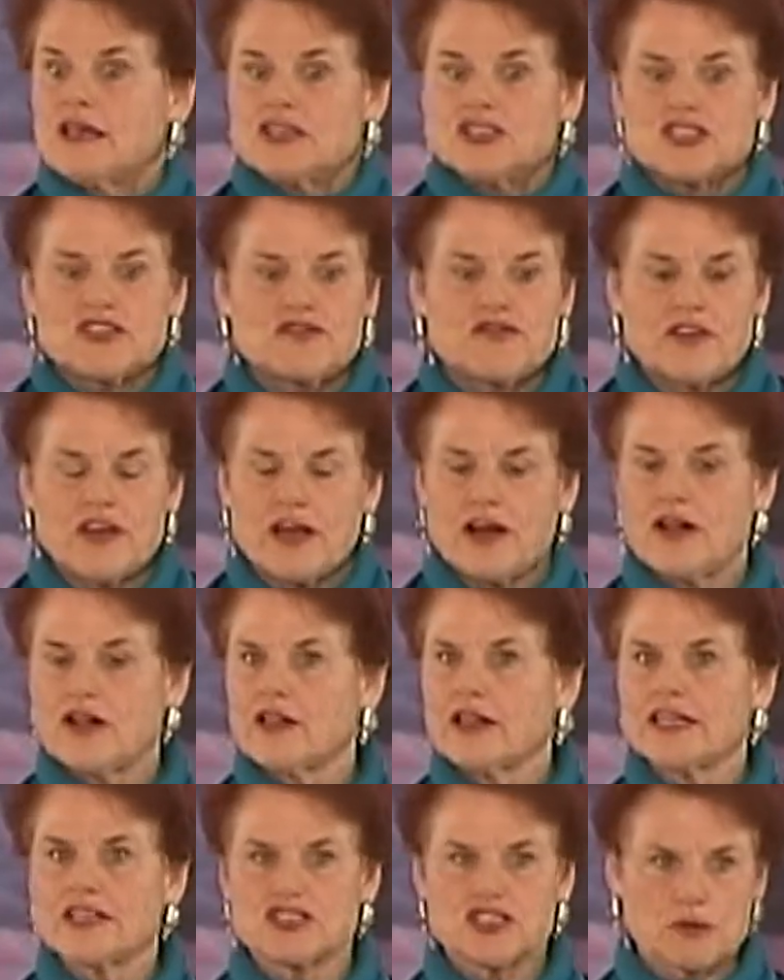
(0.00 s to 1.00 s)
she fell
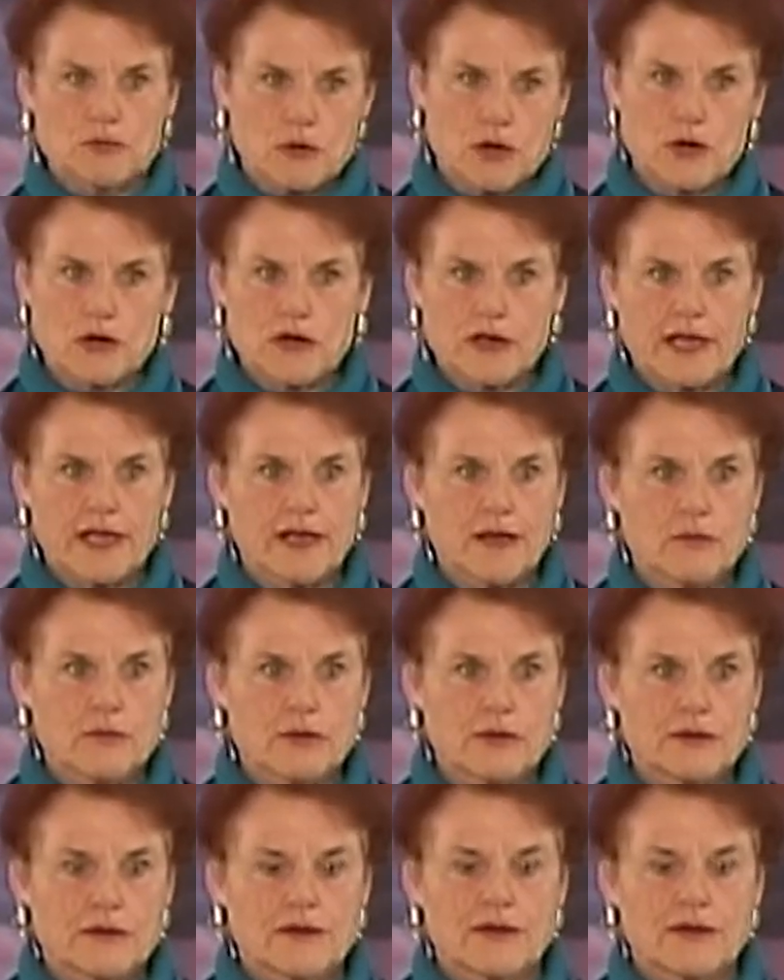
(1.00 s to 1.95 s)
and she broke her hip